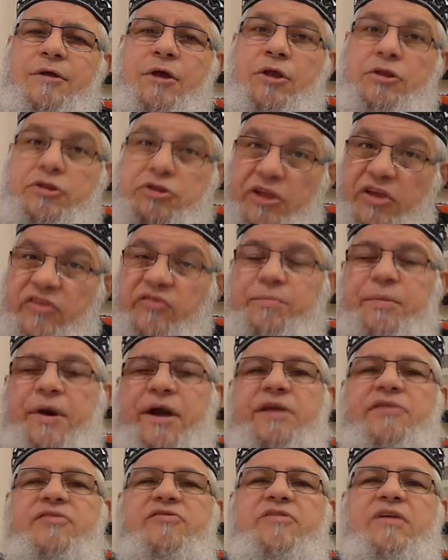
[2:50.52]
This by
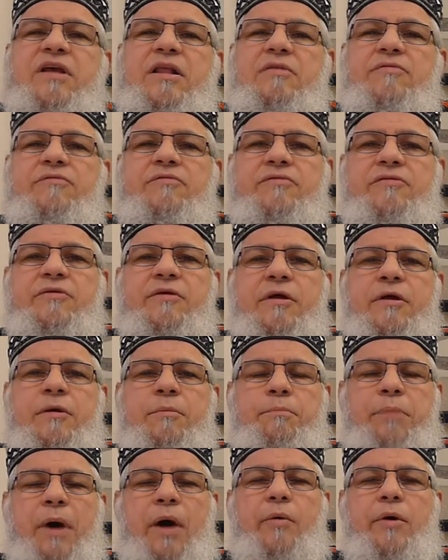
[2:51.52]
itself,
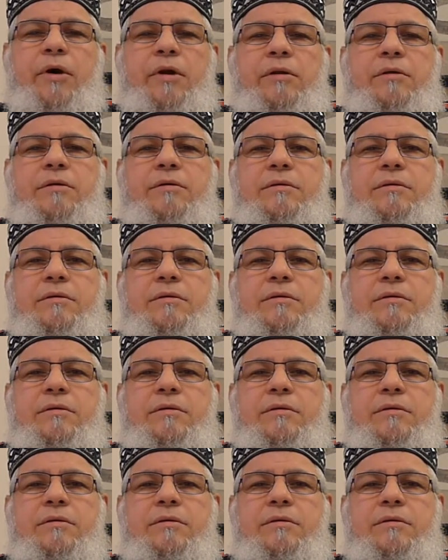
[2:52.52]
power.